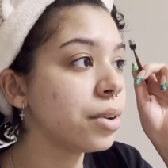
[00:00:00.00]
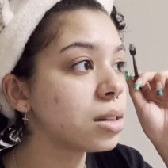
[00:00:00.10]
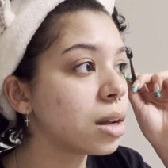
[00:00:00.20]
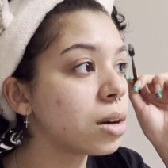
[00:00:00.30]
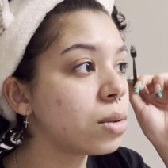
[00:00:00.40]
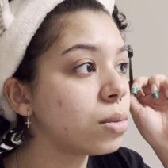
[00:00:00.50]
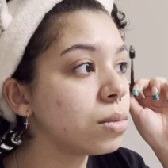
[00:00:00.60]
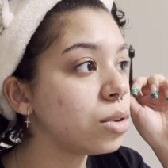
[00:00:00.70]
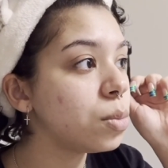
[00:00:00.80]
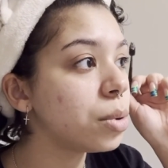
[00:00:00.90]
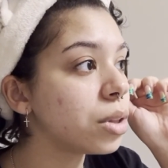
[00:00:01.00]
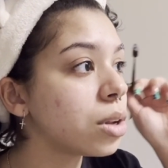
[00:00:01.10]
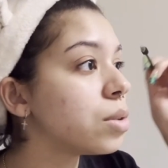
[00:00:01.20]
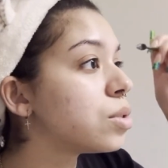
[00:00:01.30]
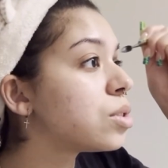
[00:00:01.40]
So you put
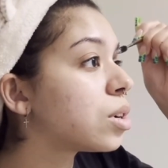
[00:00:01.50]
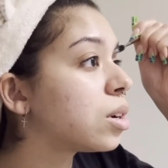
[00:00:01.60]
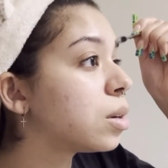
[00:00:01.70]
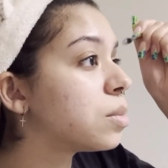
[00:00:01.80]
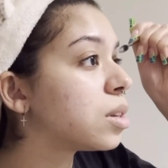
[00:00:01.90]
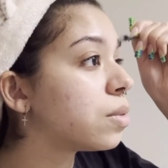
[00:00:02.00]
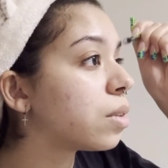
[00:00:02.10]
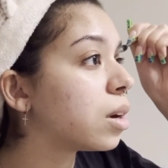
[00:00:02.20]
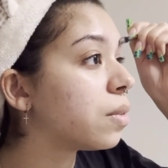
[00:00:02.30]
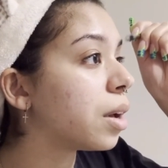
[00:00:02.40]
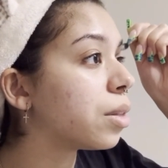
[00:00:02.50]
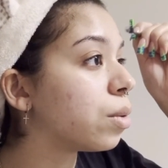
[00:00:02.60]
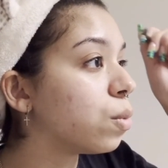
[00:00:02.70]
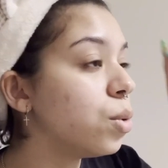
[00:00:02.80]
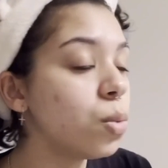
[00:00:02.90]
those terms in front of other
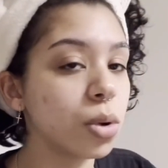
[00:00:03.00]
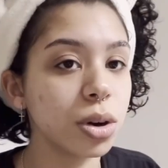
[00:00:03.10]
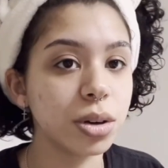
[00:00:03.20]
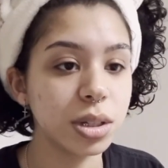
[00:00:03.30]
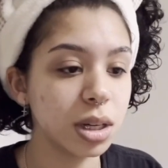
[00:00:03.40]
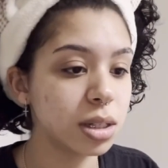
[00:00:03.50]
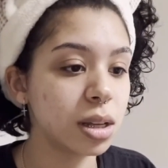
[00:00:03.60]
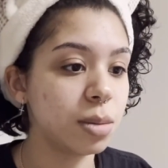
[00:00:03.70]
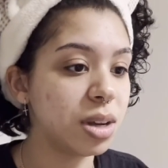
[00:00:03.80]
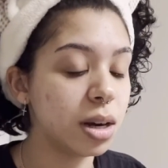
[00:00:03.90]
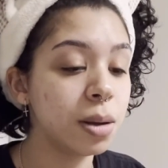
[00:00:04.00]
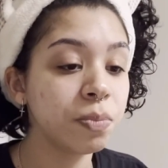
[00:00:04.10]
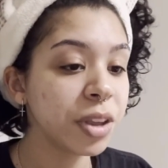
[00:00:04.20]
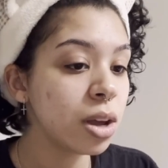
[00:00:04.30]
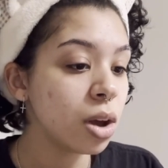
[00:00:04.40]
root words and it's going to mean
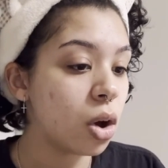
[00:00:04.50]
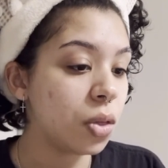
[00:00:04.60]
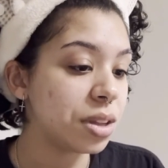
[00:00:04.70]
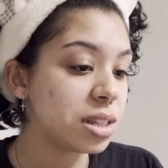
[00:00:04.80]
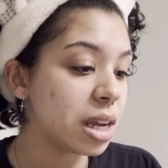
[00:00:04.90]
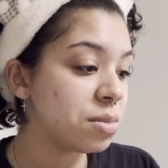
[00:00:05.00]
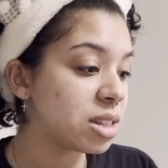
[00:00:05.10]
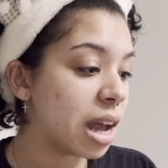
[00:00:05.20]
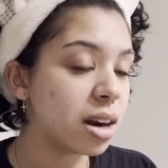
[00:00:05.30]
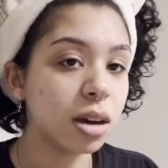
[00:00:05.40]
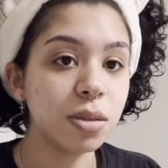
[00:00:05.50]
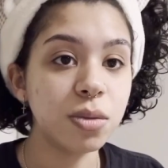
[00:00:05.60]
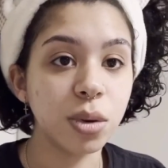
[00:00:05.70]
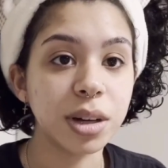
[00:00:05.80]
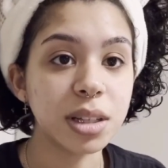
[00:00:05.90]
on the same side of,
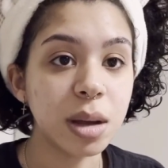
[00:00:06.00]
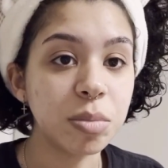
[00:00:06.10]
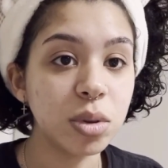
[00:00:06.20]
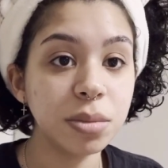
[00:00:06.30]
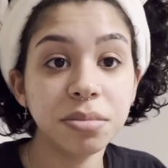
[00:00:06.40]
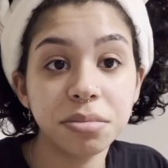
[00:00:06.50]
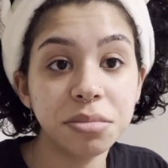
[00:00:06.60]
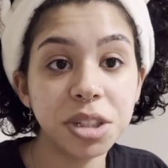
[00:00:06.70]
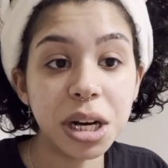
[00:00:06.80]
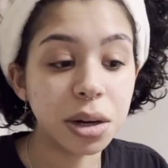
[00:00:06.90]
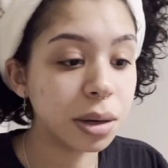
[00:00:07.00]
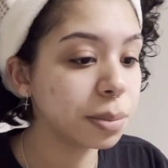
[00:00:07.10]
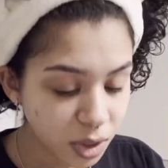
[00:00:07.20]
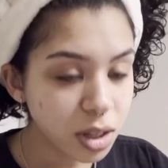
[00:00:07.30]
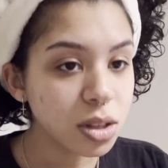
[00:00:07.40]
for example, gender.
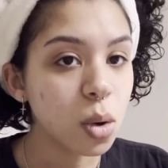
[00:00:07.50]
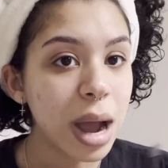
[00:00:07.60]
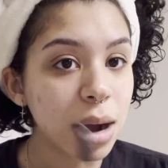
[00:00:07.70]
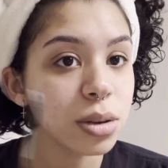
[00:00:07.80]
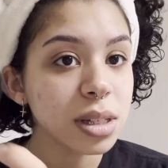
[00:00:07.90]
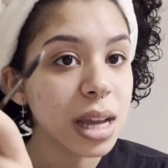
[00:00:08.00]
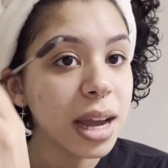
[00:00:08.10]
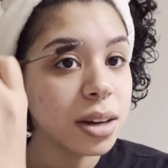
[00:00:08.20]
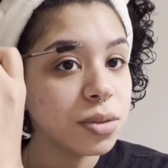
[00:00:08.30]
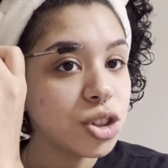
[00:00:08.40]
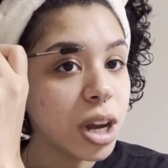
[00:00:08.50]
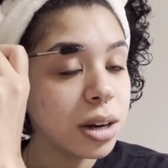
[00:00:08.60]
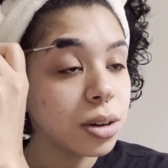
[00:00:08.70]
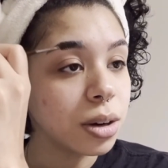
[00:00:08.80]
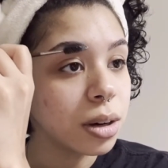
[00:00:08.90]
So outside of
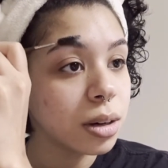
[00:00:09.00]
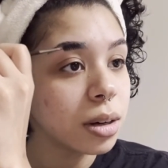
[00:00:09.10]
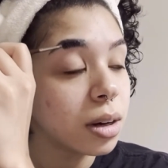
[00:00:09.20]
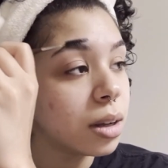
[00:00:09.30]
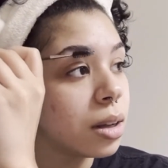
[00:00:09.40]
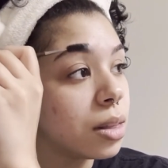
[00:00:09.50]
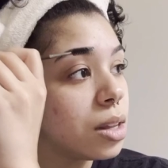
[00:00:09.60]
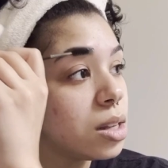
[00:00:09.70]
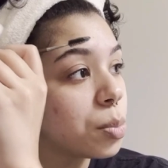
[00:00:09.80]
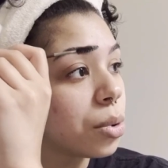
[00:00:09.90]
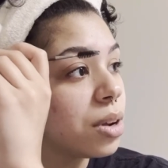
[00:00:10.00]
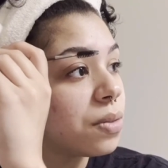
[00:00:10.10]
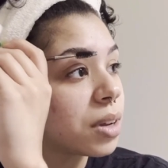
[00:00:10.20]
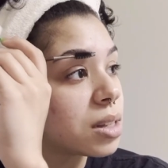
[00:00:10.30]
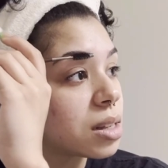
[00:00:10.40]
gender, these
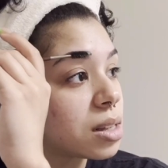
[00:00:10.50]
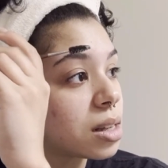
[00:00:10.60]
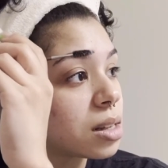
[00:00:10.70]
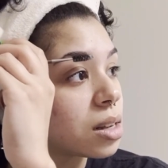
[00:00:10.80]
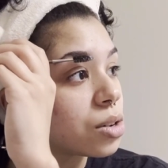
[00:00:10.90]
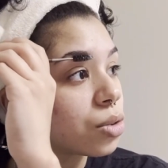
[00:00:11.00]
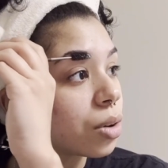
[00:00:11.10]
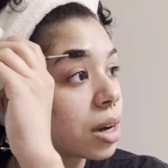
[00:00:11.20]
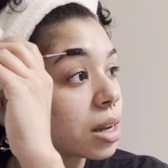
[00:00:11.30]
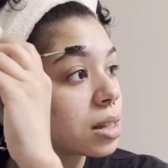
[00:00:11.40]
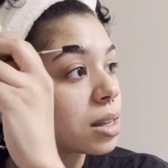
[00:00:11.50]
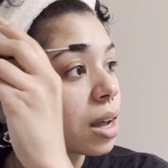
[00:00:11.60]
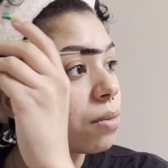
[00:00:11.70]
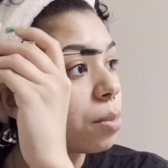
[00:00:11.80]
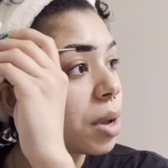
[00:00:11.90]
prefixes cis and trans
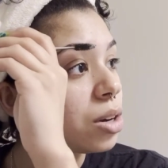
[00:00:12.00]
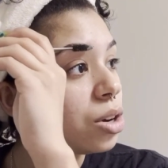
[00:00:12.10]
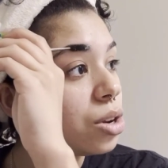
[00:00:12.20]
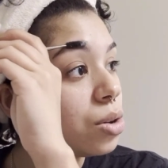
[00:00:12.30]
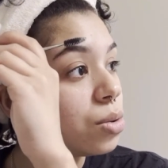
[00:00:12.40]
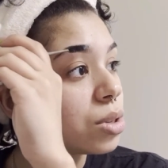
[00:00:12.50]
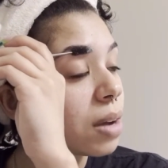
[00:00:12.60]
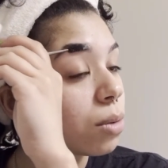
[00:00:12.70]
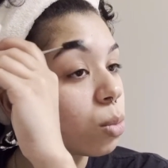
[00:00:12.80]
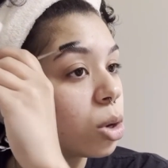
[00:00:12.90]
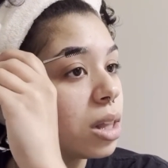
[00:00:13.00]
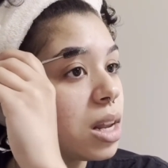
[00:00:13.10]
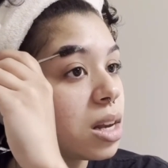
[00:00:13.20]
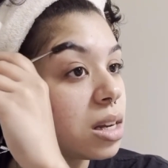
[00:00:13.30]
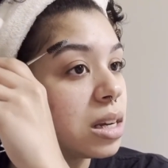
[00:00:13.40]
have a
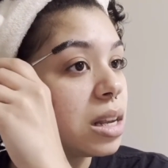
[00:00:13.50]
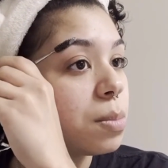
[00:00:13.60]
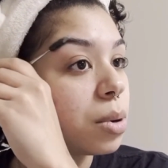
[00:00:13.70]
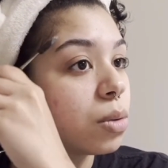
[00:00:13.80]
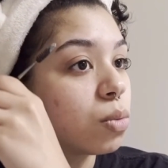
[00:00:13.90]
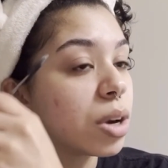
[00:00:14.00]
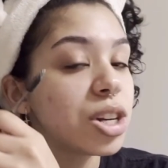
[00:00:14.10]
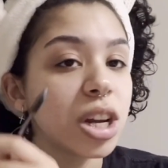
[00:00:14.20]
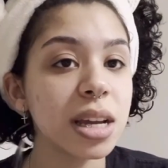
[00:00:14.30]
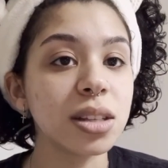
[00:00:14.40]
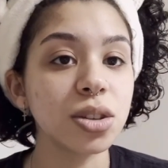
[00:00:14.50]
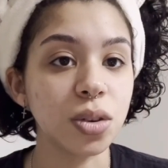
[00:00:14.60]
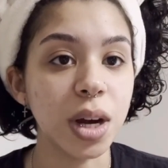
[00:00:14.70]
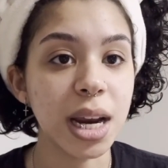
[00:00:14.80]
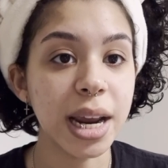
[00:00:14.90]
really deep, rich
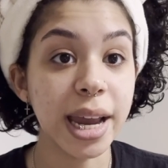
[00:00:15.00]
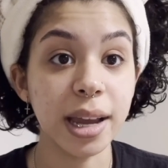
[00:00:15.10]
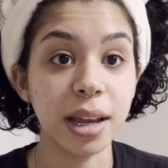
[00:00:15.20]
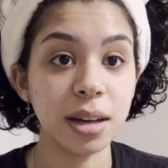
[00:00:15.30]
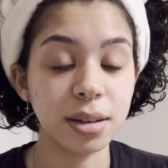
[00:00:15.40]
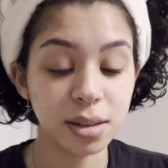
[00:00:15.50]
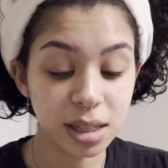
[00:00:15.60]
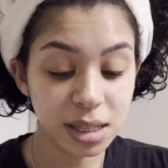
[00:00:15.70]
history in the